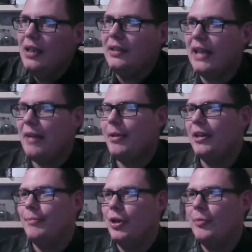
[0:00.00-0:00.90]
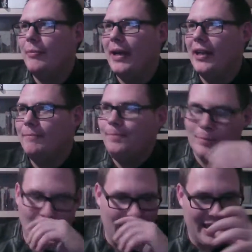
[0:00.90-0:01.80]
Damien and Puma, man.
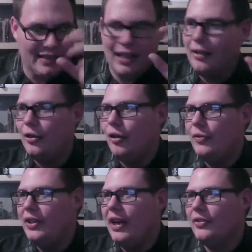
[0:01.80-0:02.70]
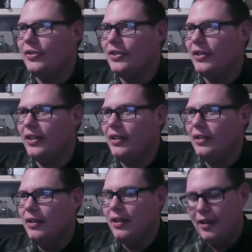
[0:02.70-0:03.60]
I guess I don't know if you guys are still
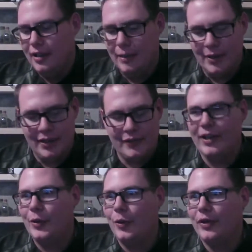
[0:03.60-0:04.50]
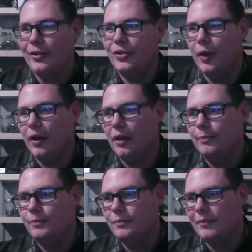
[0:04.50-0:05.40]
here, but it's very cool that you showed up.
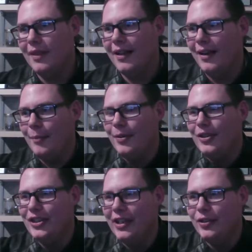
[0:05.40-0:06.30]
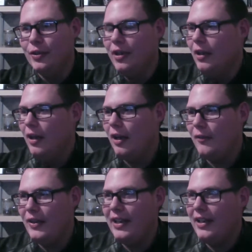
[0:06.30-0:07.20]
I appreciate you. If
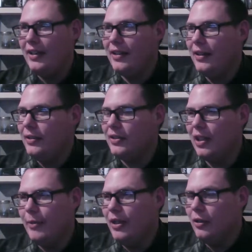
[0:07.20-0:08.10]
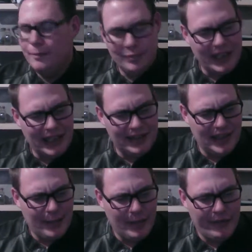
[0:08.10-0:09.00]
you need anything, just let me know. Like I said,
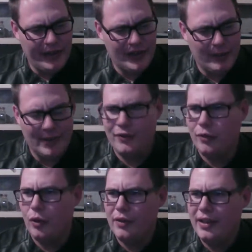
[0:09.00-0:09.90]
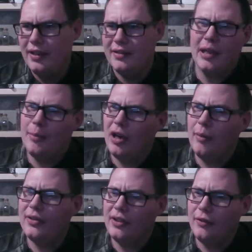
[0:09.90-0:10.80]
I'm going to finish up these 4 readings that I
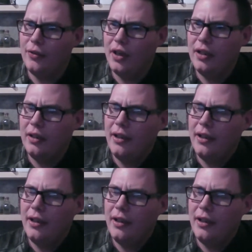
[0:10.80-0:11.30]
promised at the front.